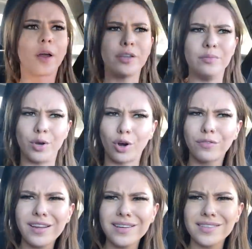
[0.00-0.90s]
Are you
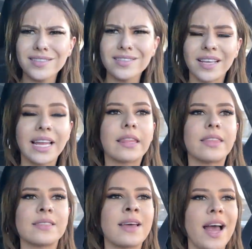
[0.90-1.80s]
nervous? Like
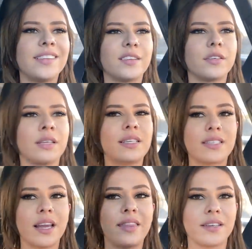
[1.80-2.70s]
this guy literally
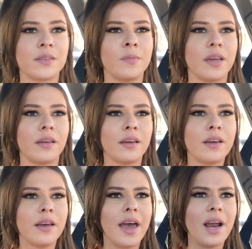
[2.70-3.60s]
said that to me.
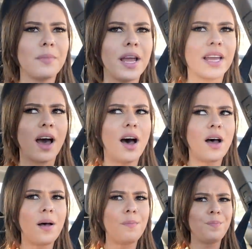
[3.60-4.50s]
And I'm like,
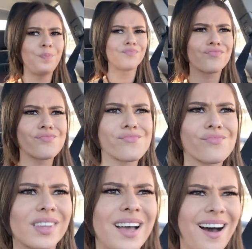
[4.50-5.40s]

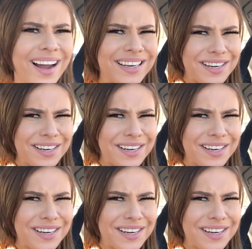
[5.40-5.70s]
kind